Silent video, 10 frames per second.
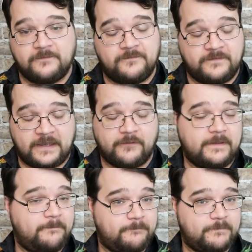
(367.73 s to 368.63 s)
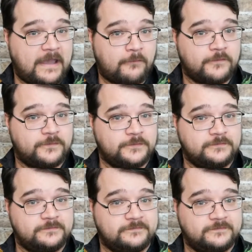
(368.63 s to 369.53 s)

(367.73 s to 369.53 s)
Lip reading: very powerful,